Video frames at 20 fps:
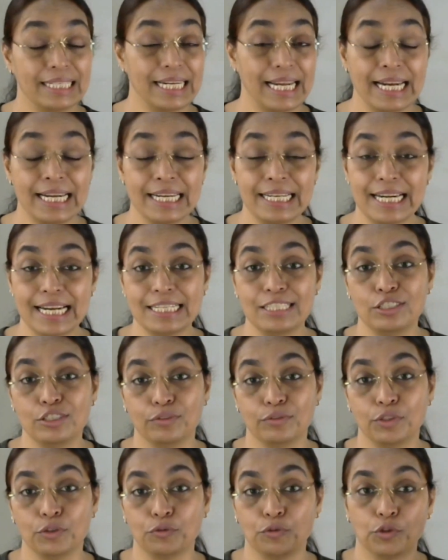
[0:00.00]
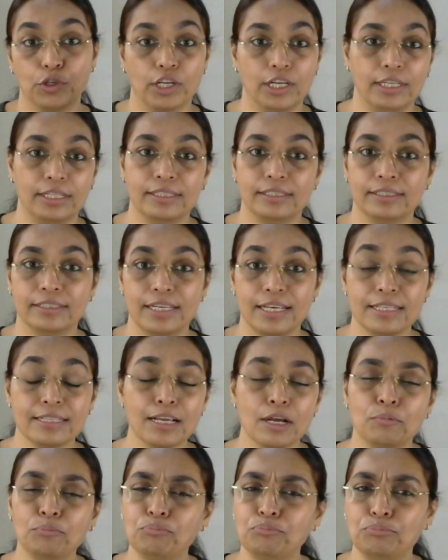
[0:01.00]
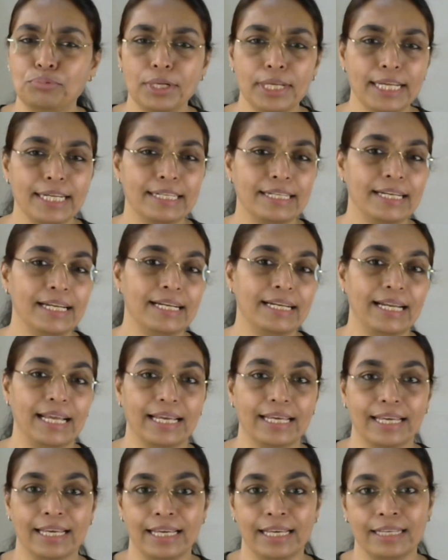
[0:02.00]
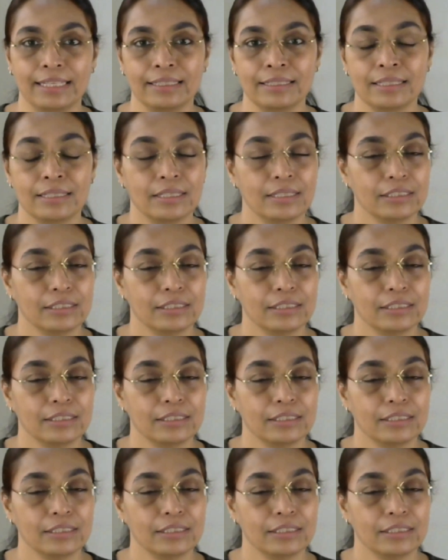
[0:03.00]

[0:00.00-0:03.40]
and rest of the world is completely taking